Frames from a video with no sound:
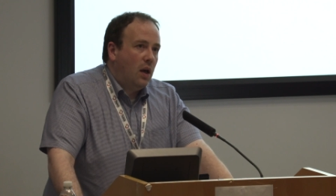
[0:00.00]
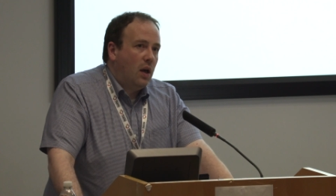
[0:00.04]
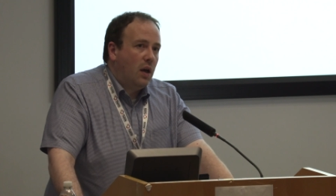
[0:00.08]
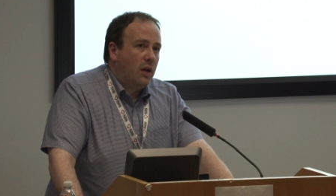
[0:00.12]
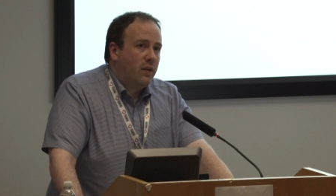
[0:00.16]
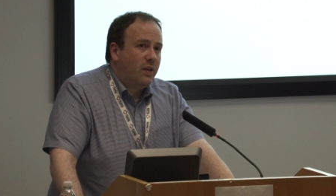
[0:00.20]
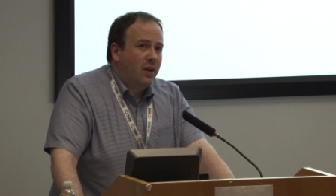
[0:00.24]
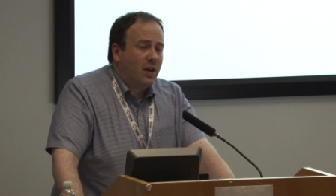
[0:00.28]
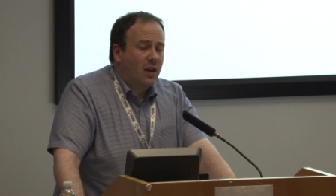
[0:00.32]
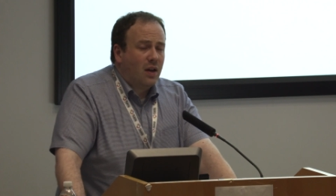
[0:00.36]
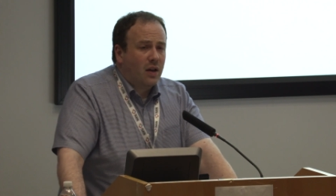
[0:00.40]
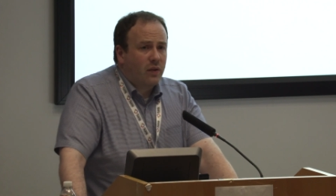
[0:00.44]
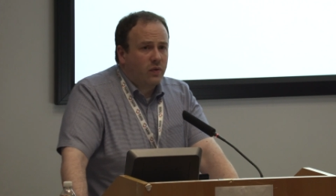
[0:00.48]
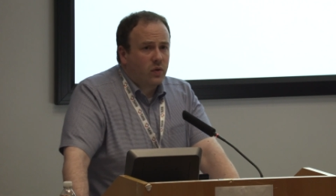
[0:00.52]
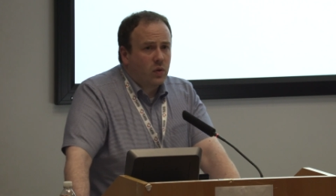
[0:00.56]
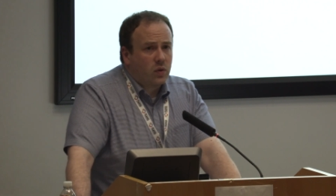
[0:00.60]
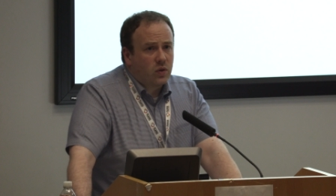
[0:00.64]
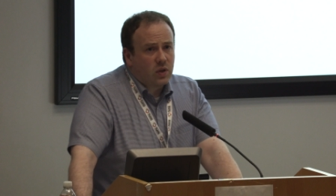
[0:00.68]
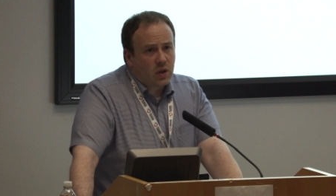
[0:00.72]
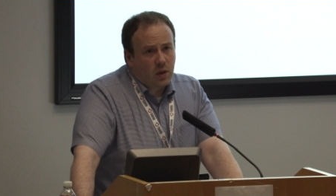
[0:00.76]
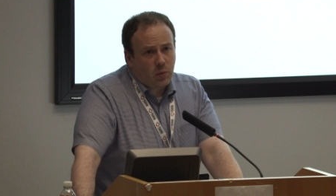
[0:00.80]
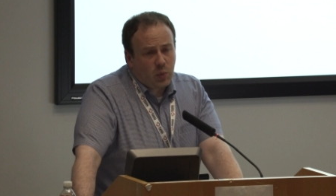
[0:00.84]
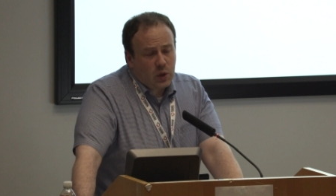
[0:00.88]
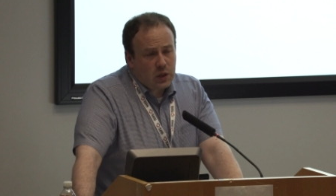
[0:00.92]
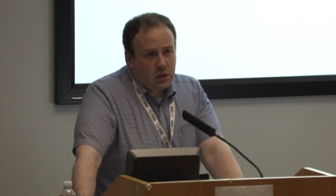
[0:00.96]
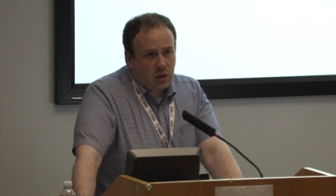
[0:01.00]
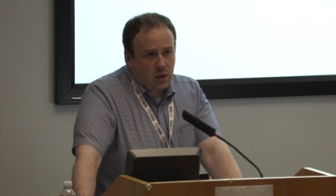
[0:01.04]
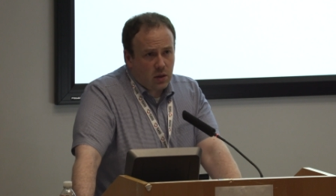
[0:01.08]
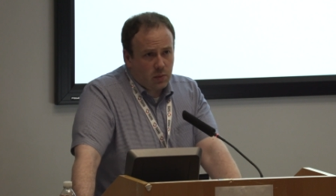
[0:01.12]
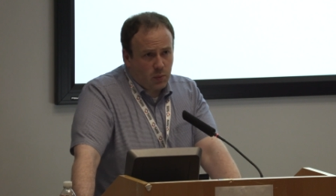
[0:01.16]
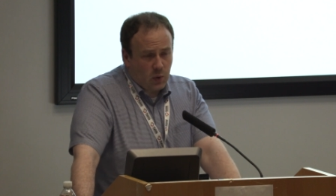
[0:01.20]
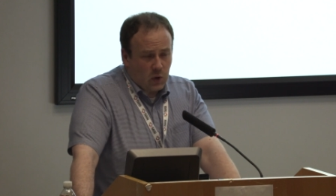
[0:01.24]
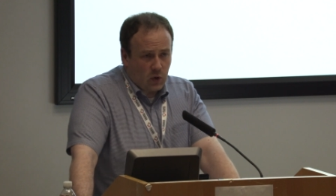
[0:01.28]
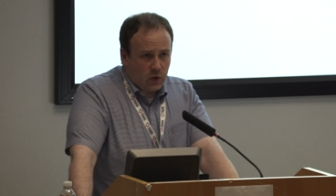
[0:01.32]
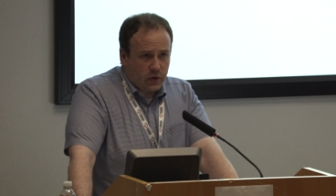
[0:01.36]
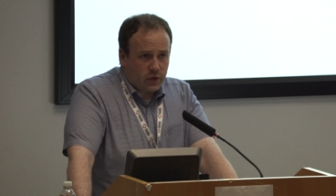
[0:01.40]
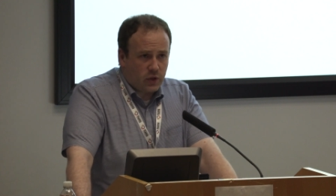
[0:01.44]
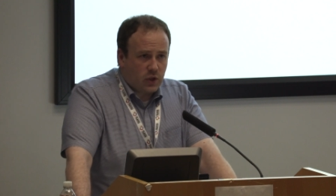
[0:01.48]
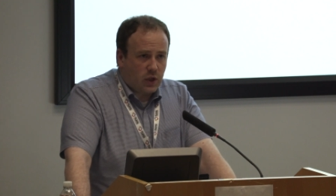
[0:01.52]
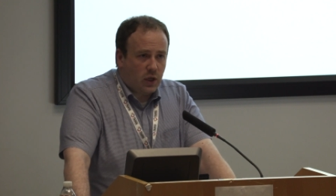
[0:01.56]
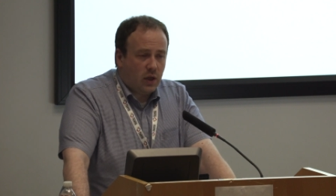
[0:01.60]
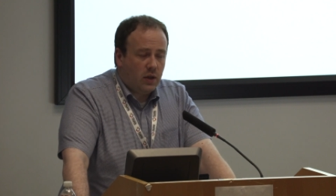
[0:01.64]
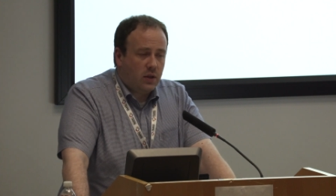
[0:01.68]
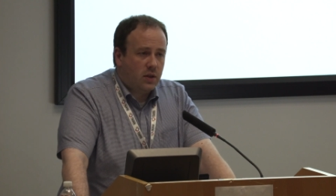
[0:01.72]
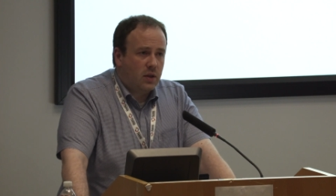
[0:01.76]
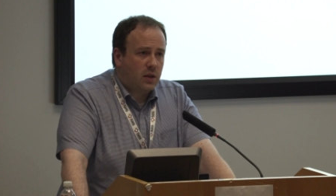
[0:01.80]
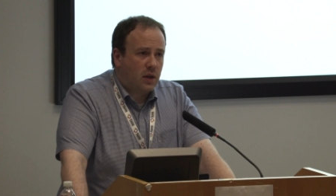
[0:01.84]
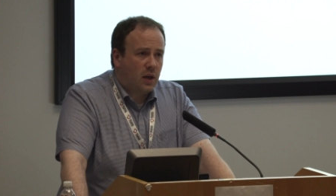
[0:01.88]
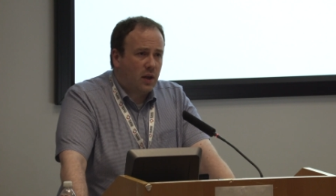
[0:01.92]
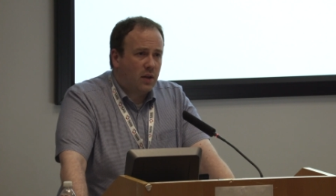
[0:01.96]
and they have their diabetes bloods checked,